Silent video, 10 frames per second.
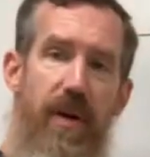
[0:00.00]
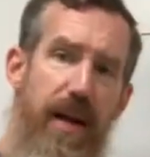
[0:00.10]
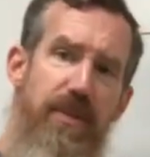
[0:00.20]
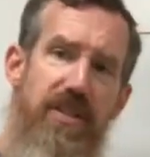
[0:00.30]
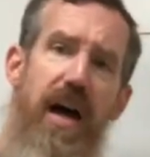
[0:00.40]
How
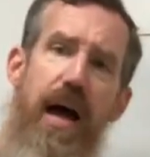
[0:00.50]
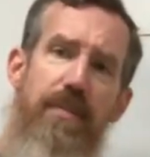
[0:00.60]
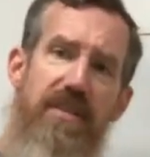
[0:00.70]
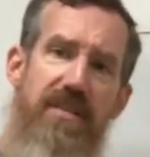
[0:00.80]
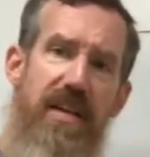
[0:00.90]
much time does
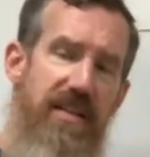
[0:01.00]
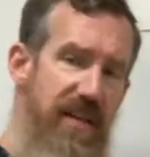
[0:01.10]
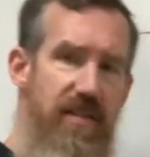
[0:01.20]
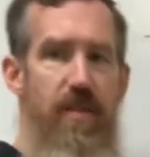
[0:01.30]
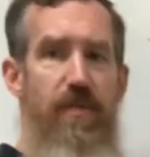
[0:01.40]
it take to get
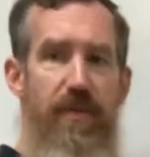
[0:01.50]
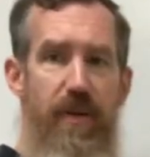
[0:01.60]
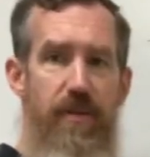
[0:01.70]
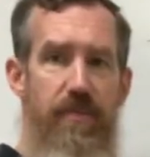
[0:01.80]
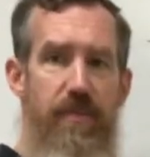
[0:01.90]
to the river?
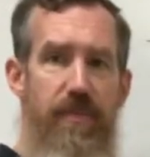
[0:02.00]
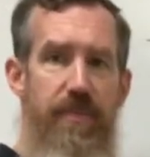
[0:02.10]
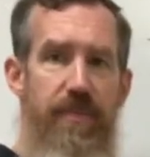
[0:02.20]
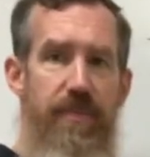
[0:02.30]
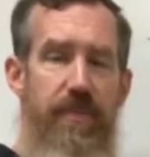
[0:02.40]

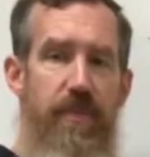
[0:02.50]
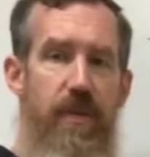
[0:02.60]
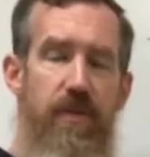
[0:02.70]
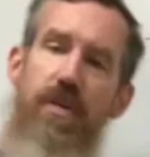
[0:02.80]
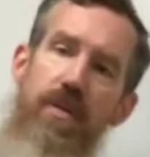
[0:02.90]

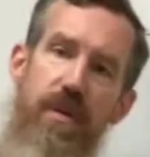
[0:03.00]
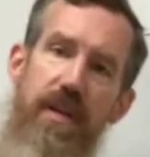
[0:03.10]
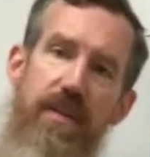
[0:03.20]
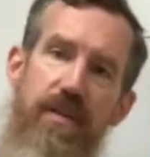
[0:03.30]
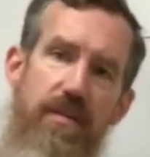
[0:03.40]
So you're only
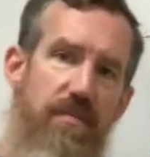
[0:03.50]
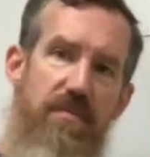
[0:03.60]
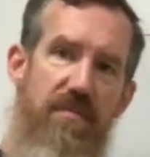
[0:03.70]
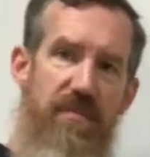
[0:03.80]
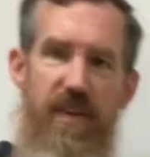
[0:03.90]
given
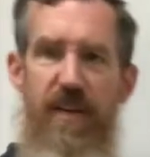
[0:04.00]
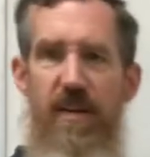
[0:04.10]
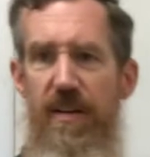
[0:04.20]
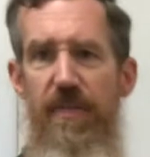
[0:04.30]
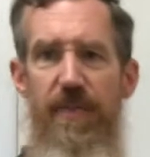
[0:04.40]

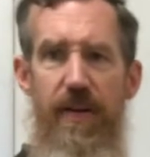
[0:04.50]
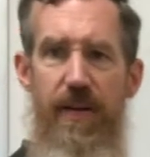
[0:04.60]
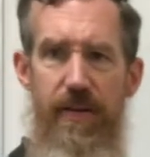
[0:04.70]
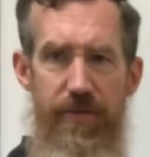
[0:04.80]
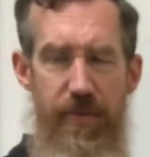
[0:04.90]
very
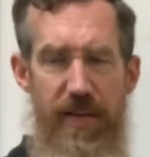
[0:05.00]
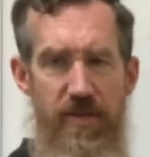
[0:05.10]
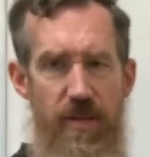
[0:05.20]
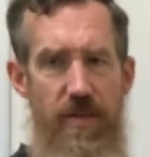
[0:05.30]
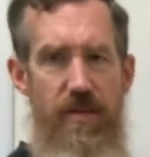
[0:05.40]
little
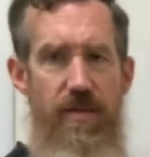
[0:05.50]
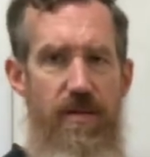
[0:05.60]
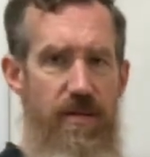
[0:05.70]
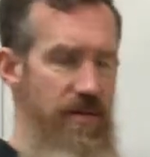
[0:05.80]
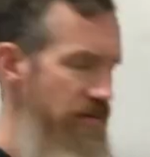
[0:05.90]
information.
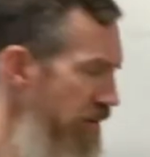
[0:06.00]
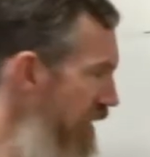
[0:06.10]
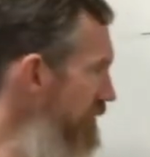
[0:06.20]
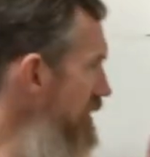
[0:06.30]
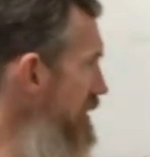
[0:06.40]
You're
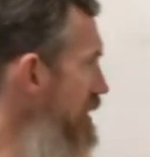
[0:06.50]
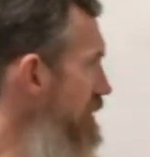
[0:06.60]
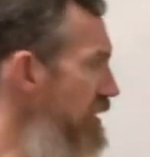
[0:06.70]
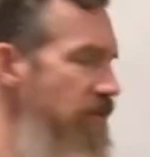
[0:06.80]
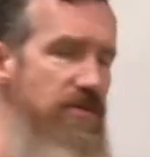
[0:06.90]
given the 10
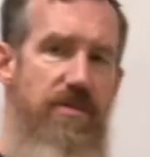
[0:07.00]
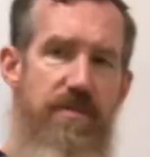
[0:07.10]
meters.